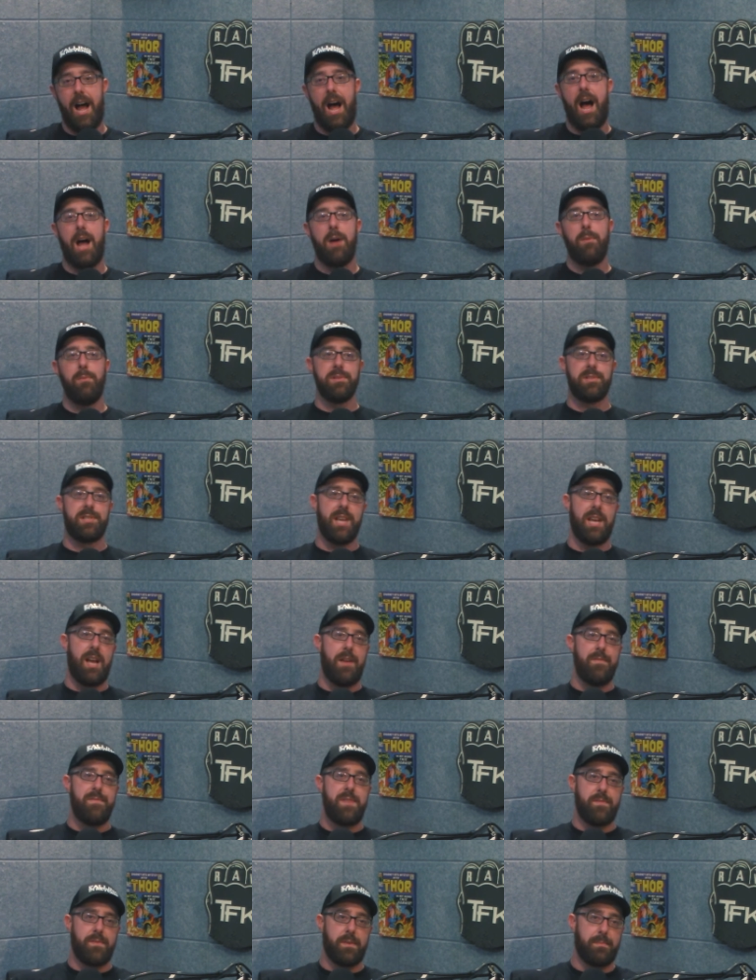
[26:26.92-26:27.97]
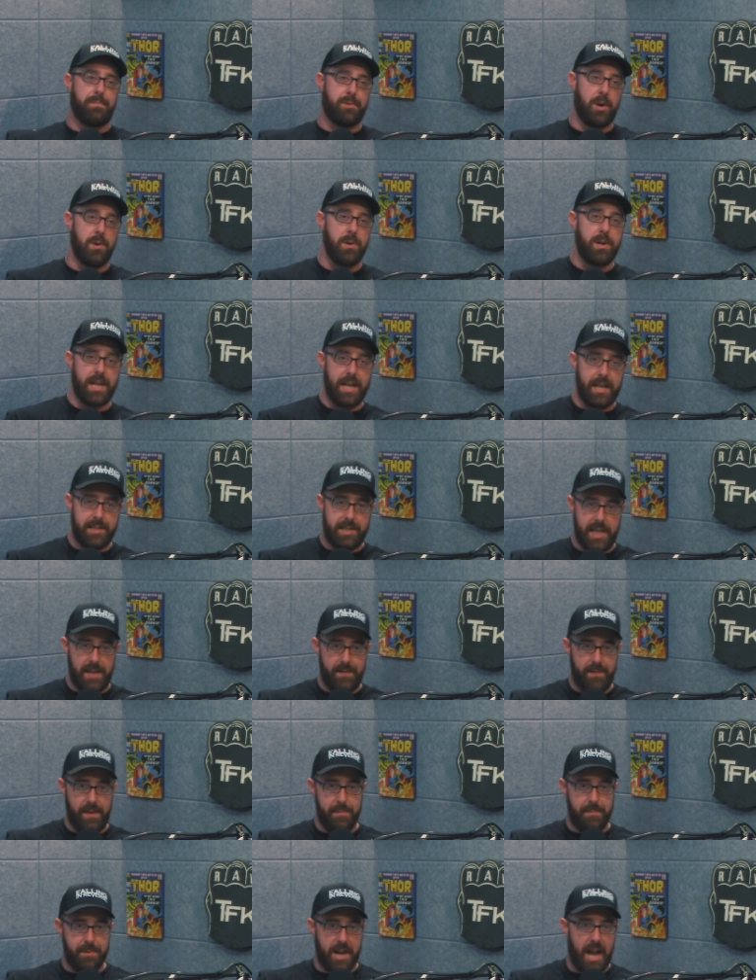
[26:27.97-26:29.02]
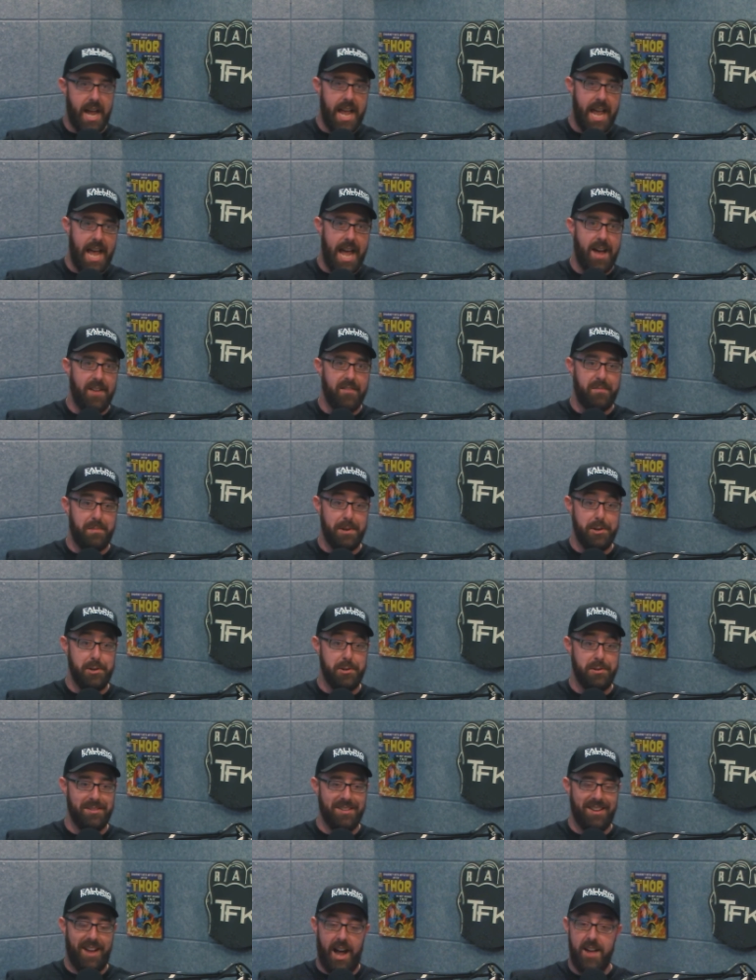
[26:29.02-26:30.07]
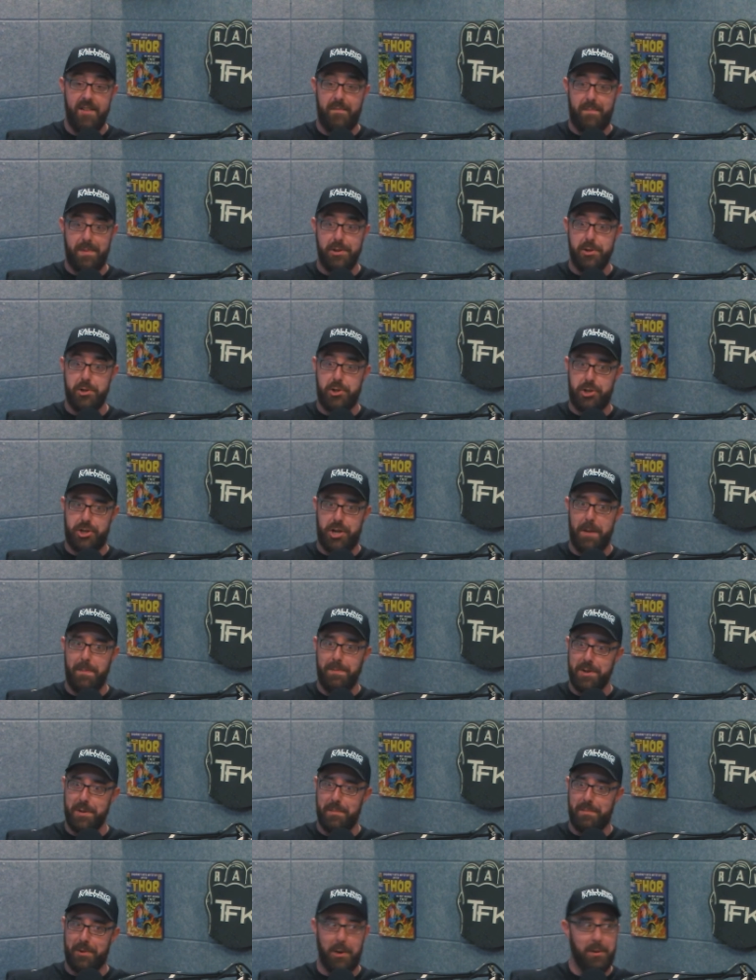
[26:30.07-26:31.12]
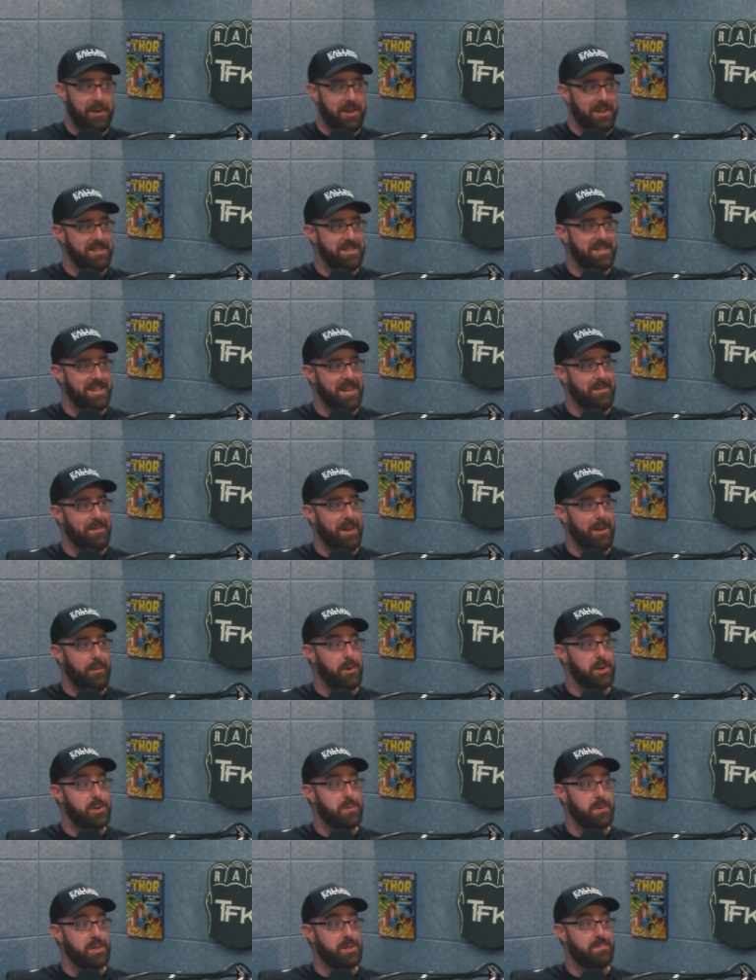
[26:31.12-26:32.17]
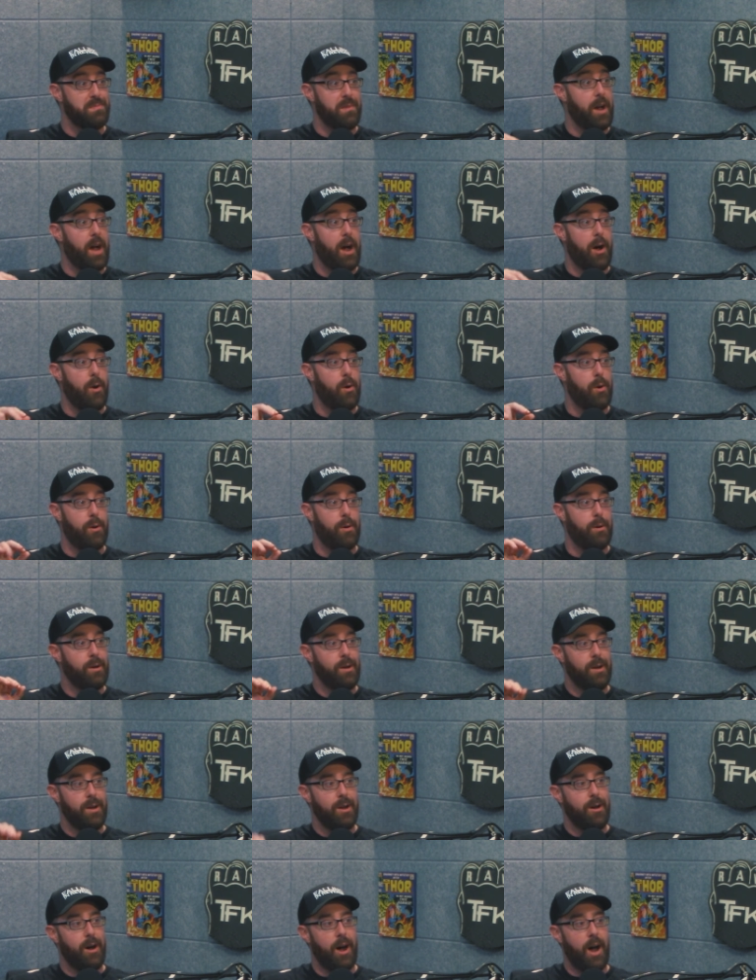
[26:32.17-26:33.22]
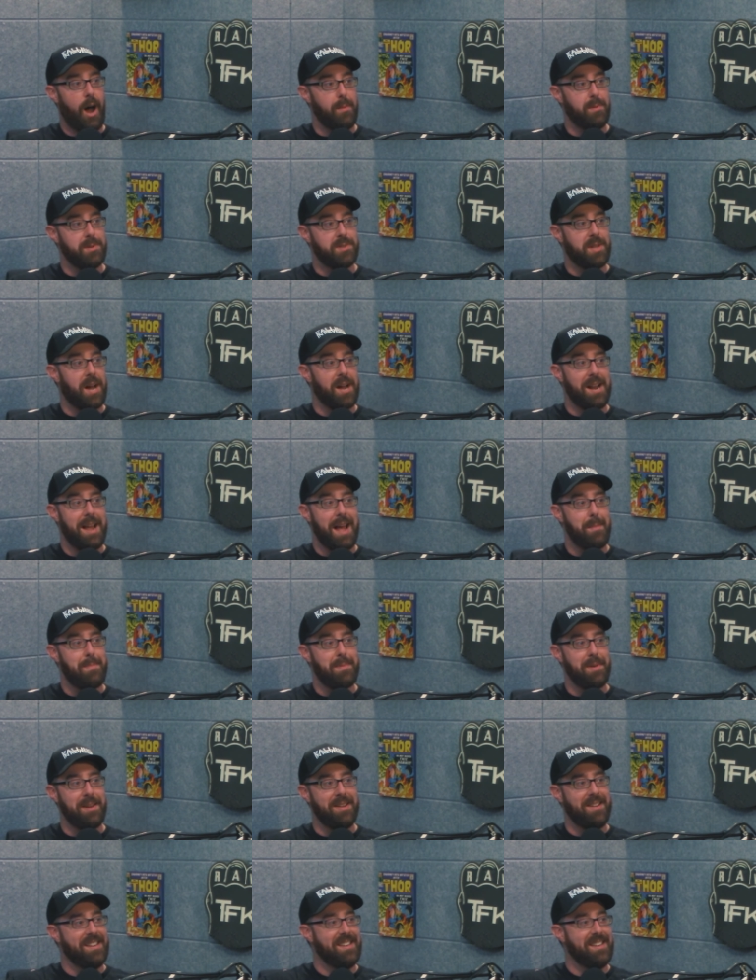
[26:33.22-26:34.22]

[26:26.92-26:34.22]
yeah. I, I, will say I've never broken a TV, but I have been I've been shipped a broken TV, which was uh, oh I was not happy.